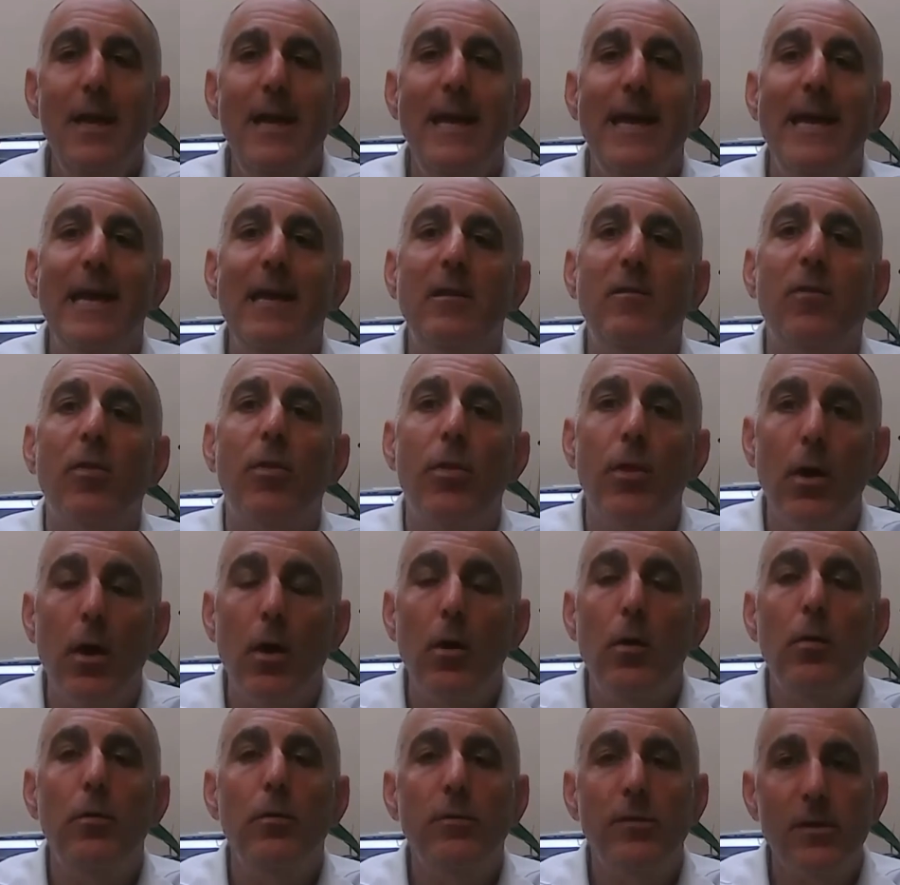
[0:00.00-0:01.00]
It's
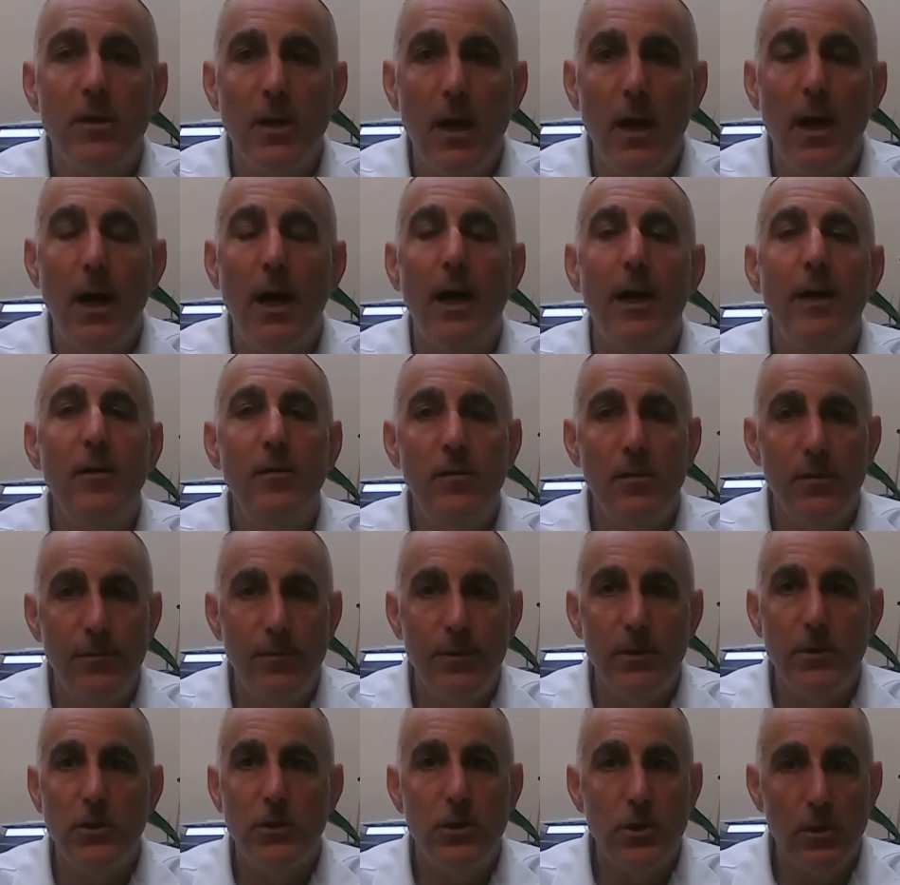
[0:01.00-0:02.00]
those kinds of
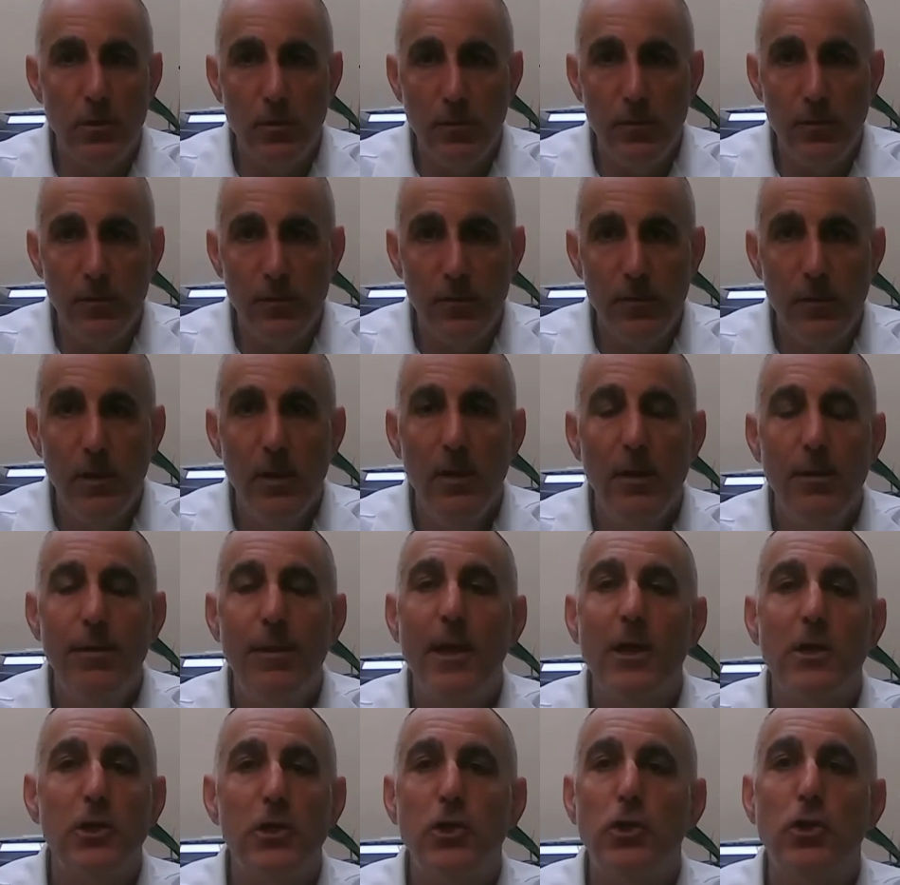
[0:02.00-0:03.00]
issues
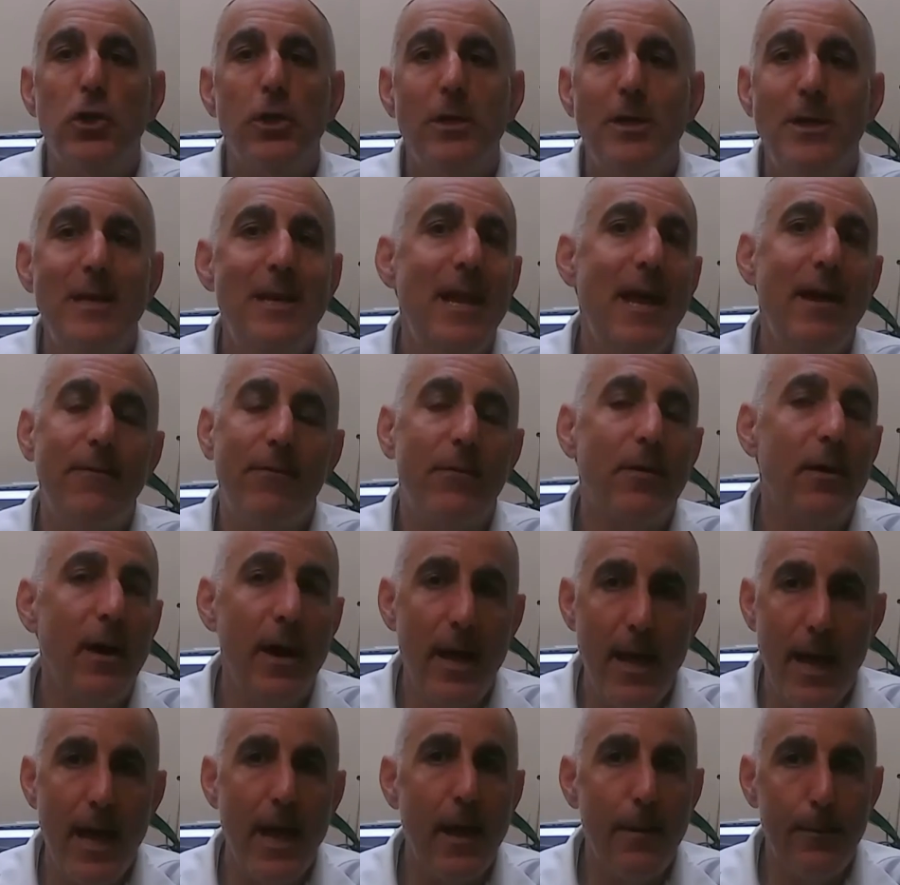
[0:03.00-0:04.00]
that should never
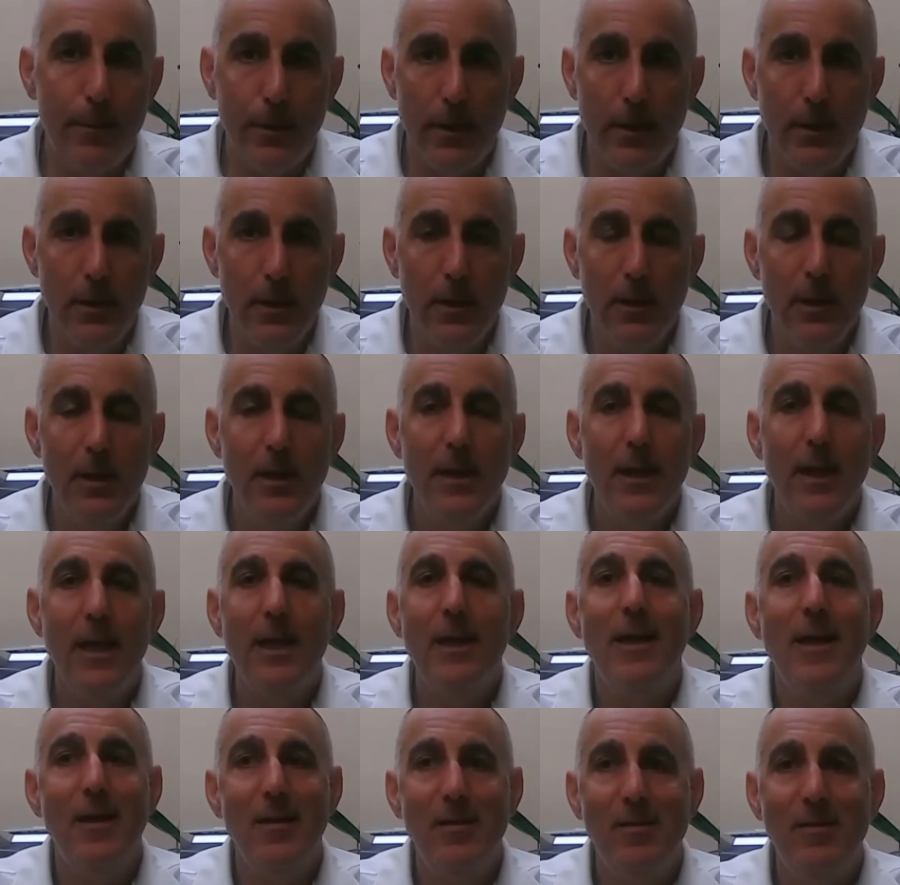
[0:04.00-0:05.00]
happen in
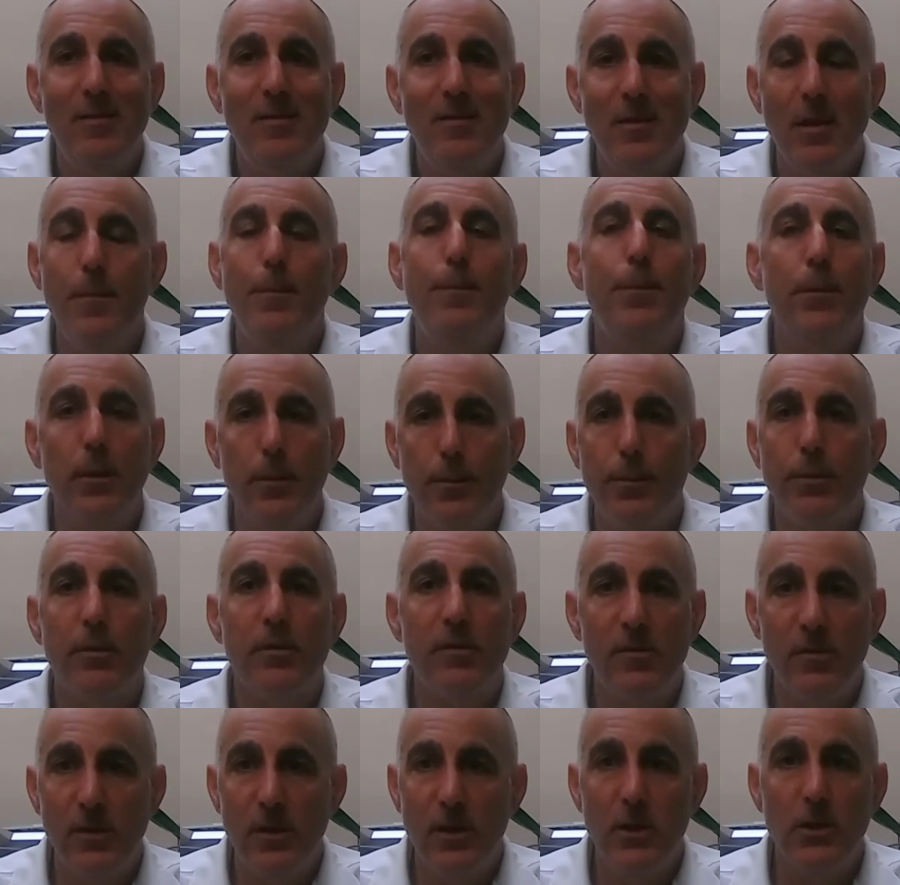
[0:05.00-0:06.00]
a simple
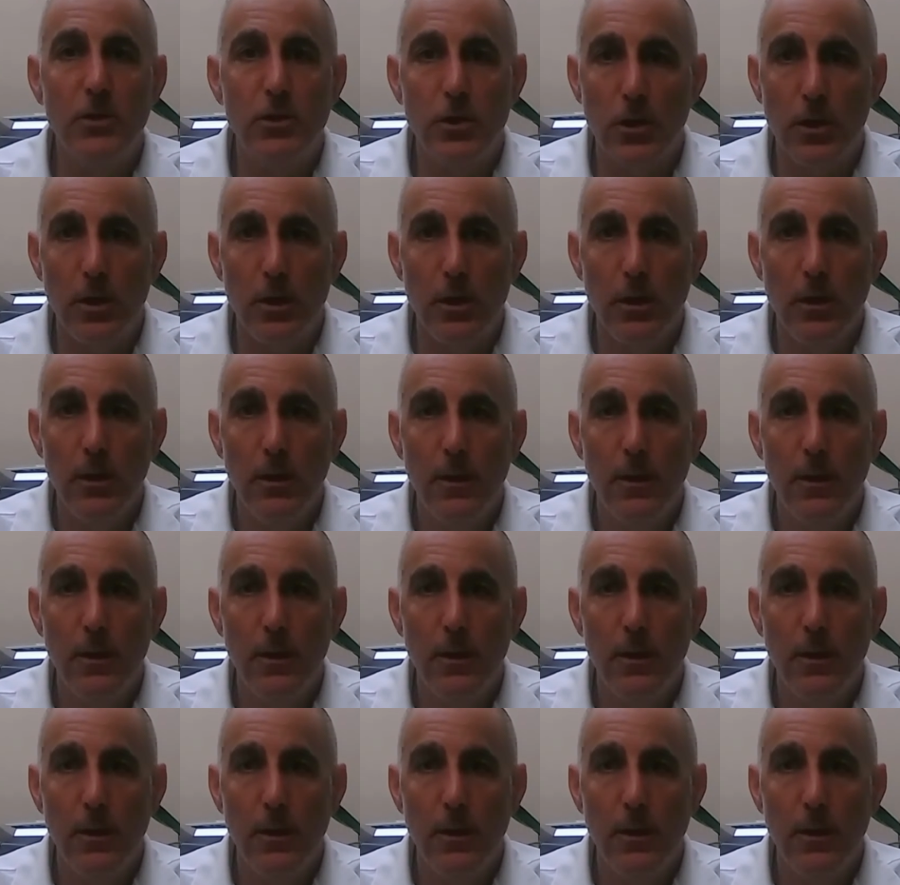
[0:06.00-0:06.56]
procedure,